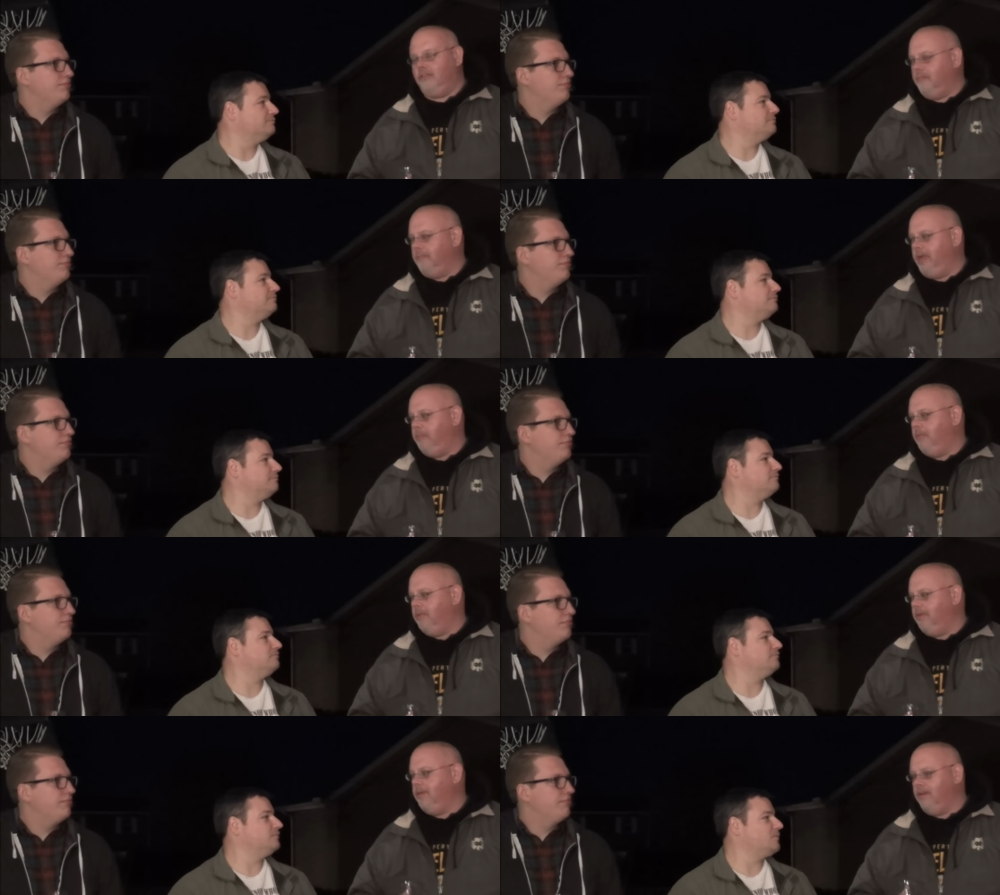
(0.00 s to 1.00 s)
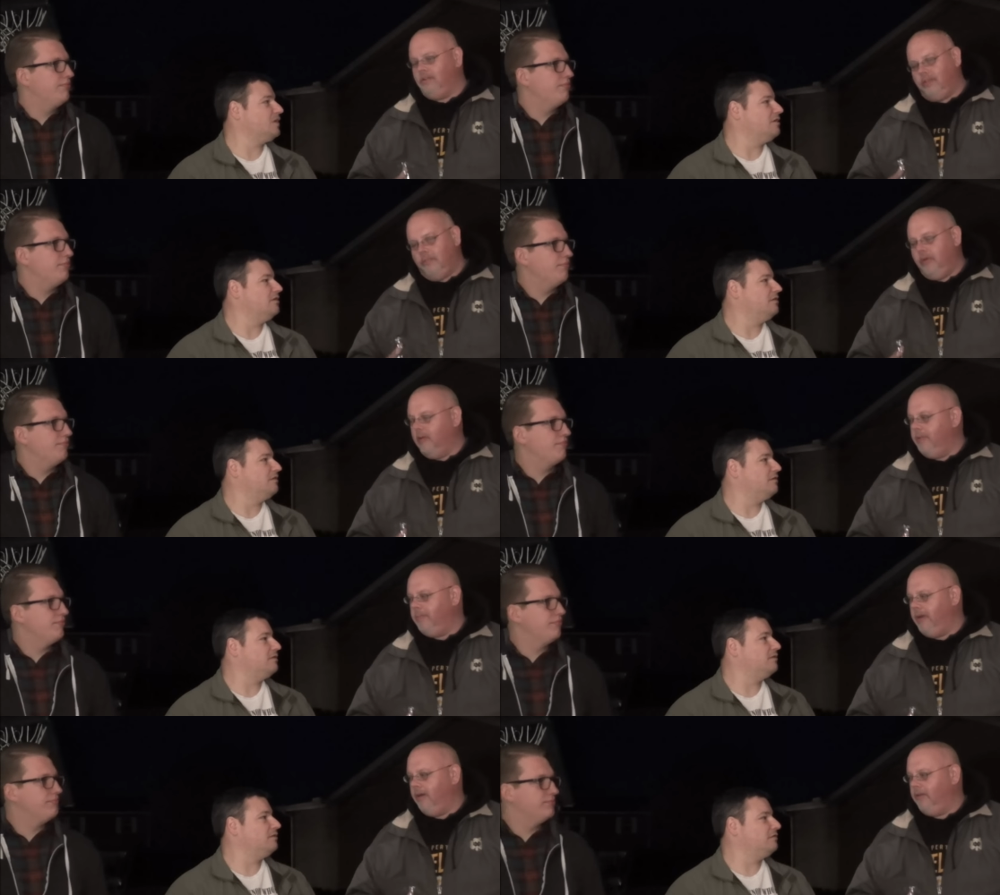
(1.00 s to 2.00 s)
Speaker 1: there's some maple and, you know, it's in
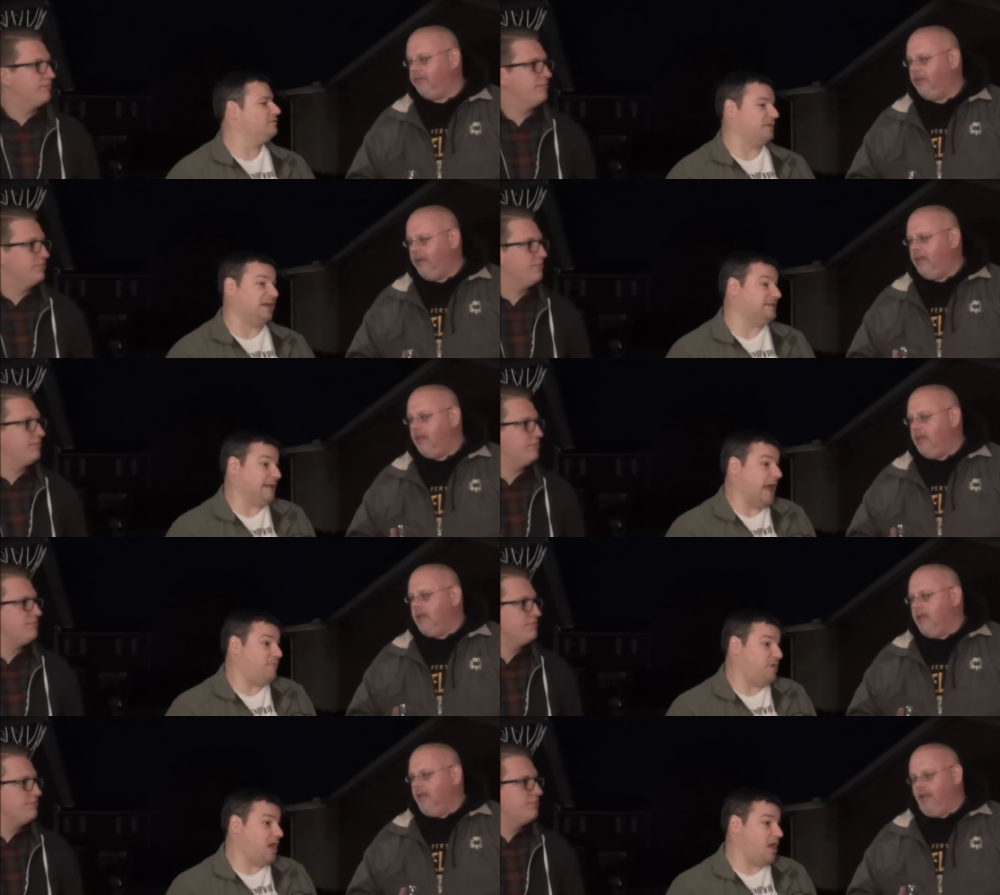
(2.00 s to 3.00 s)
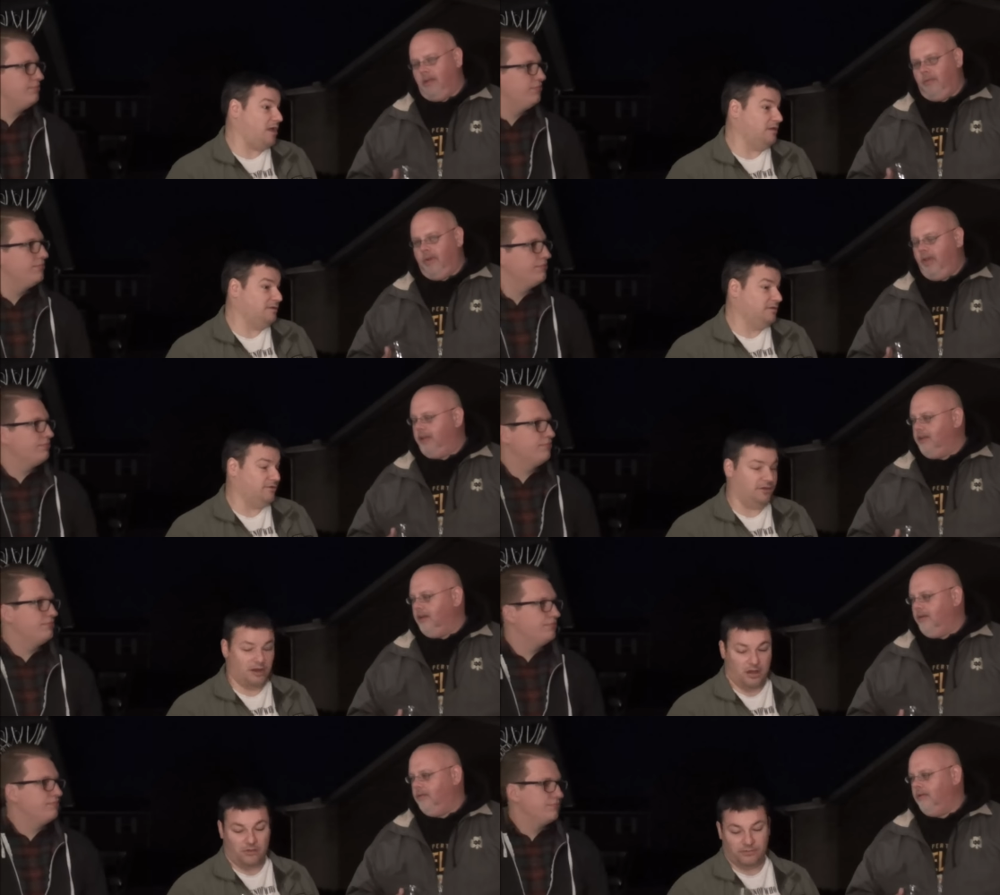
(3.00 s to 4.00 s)
bourbon barrels. And it's an I P A. Right.
Speaker 2: You,
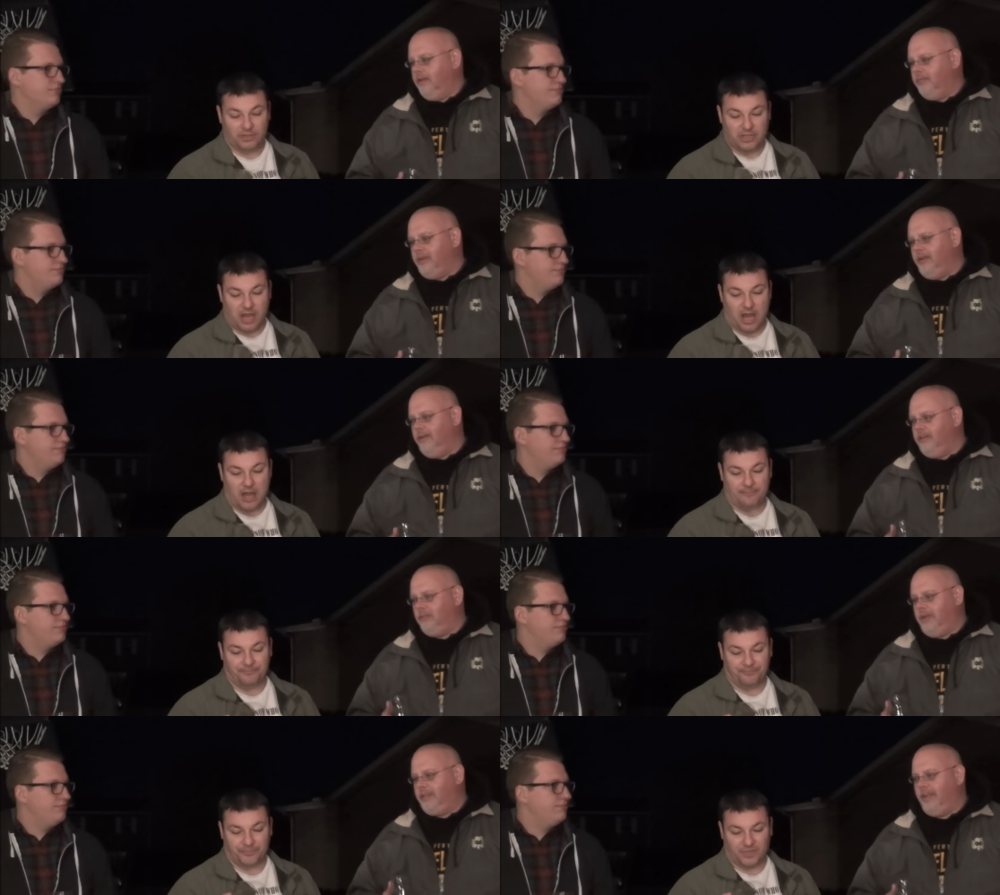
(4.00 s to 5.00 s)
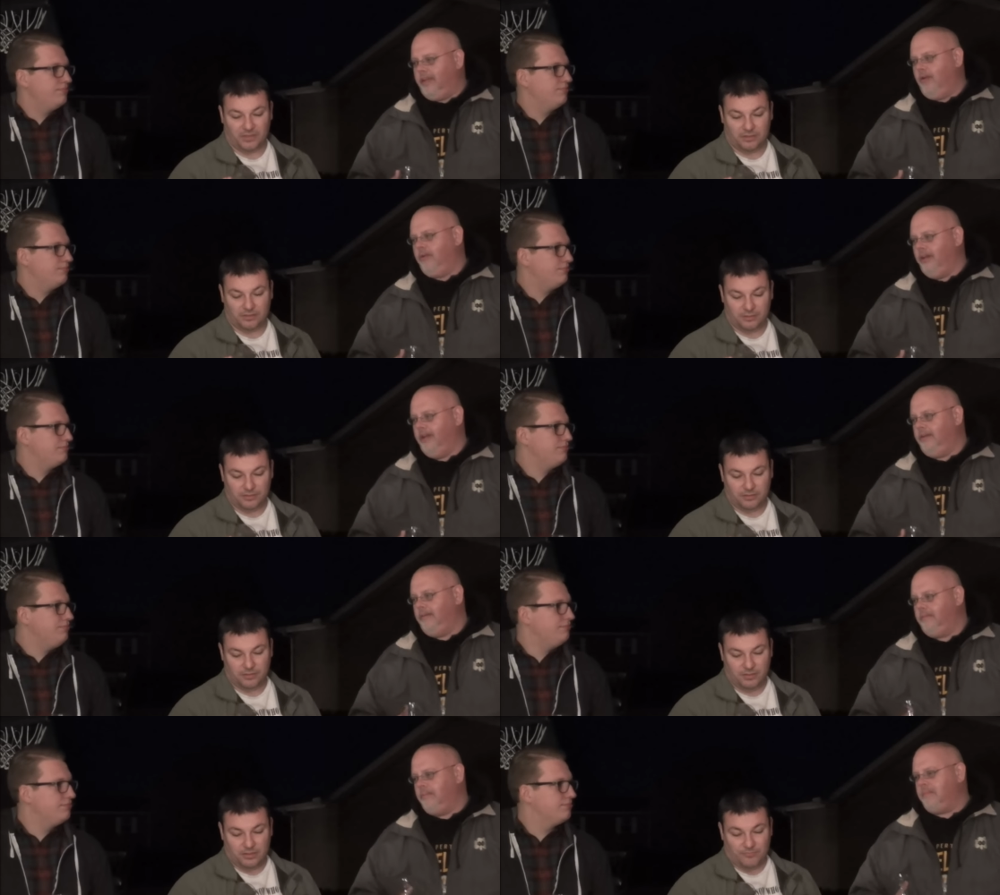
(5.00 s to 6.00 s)
you know? know? But you don't um, expect that coconut.
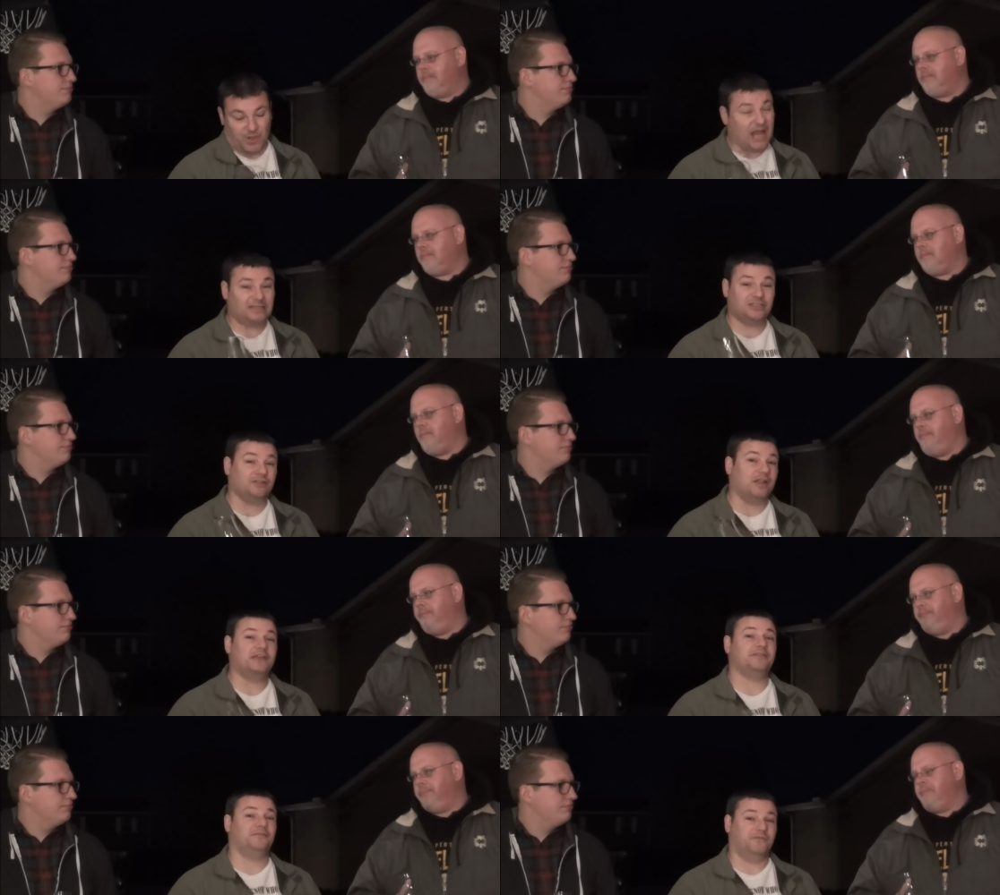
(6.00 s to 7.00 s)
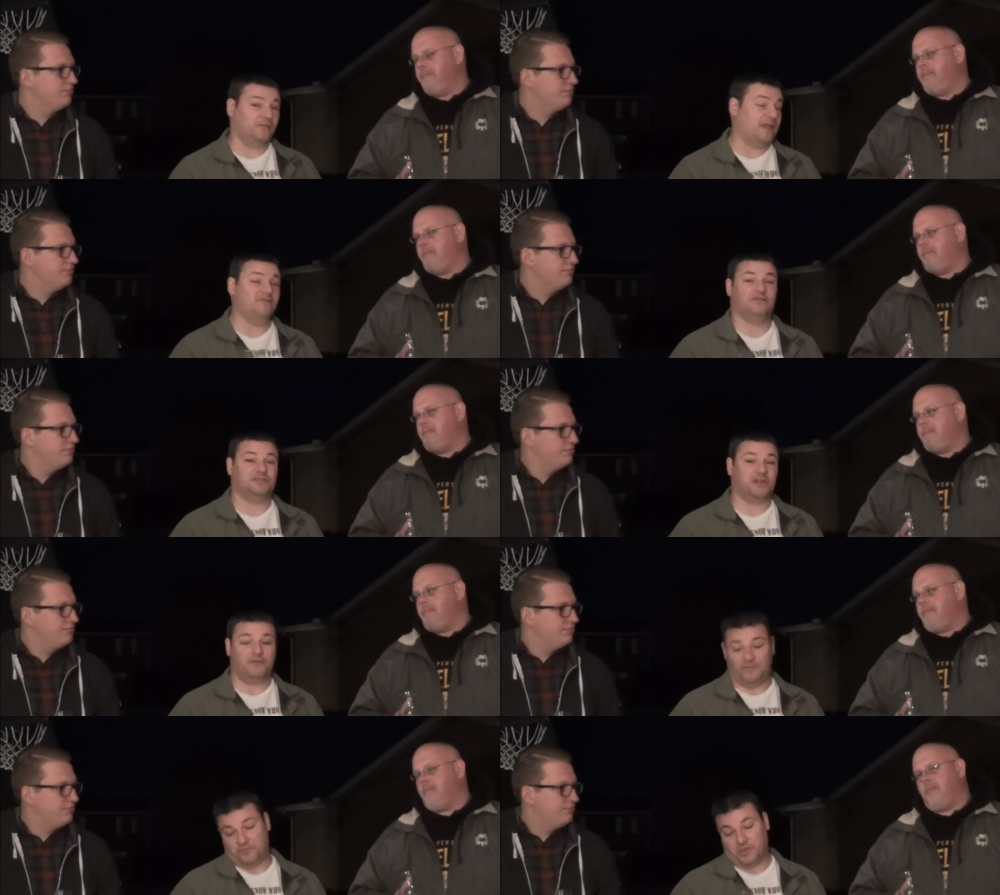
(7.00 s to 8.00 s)
But I actually like the flavors
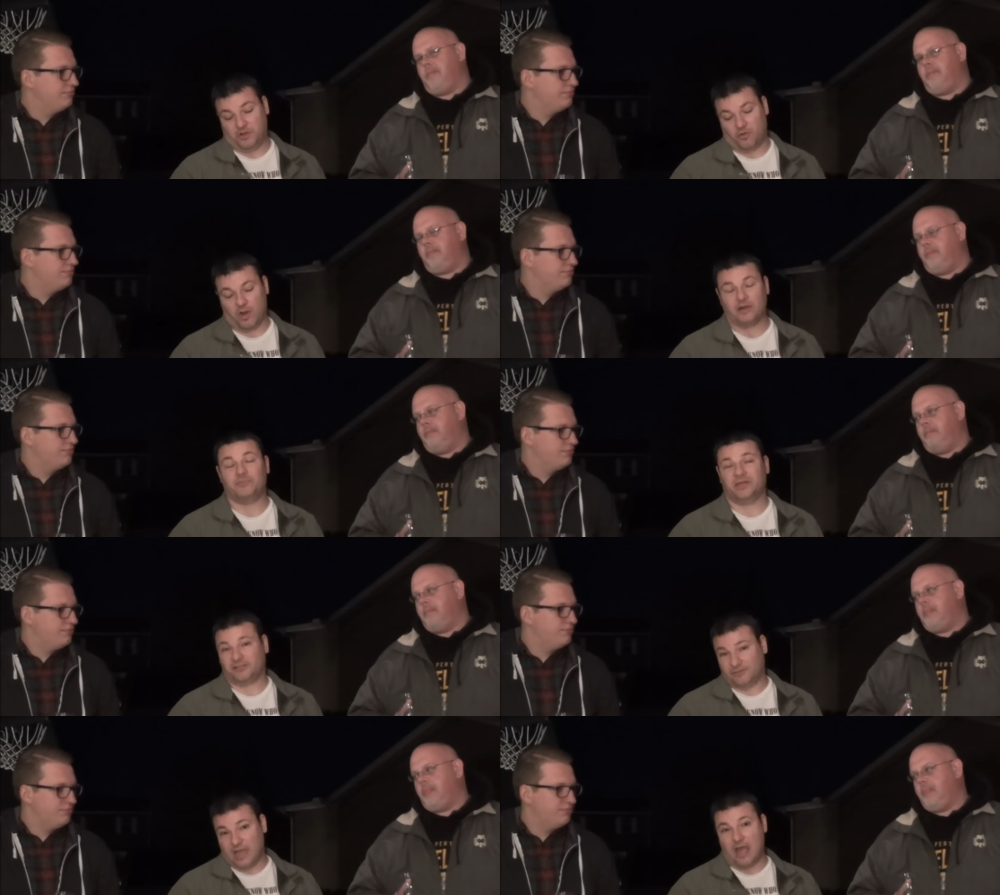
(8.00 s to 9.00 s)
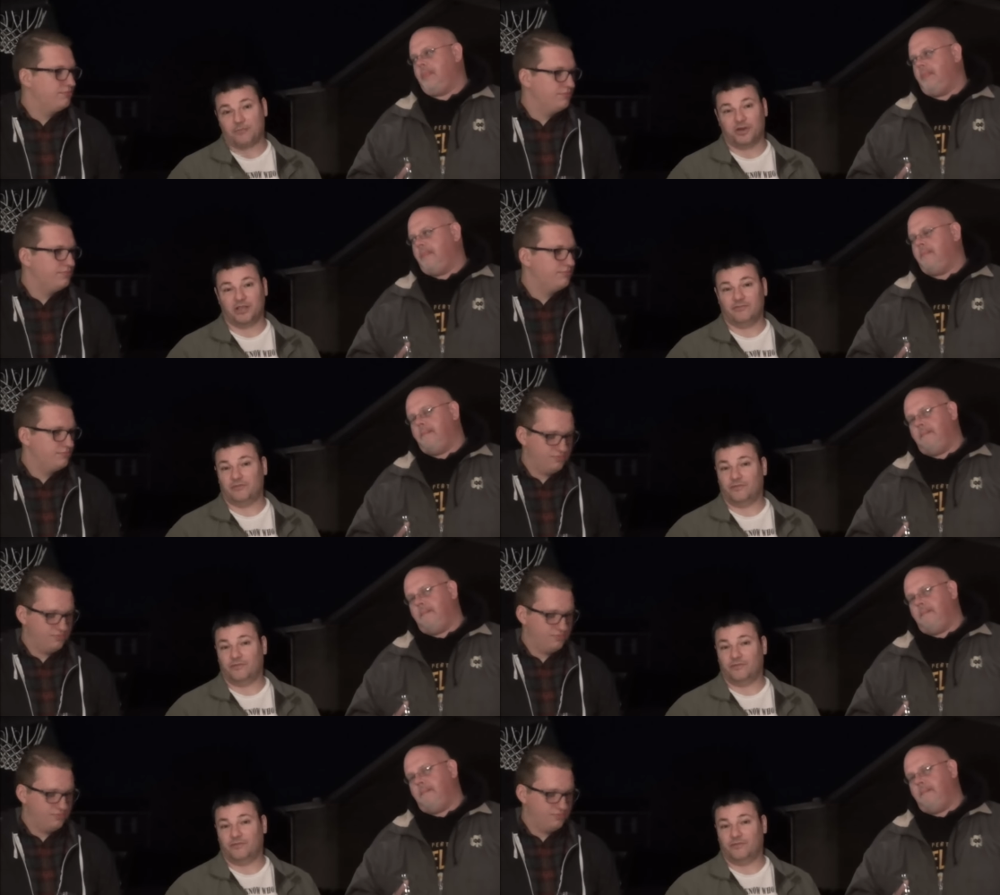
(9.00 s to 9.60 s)
of the beer quite a bit. So, yeah, I'm going to give it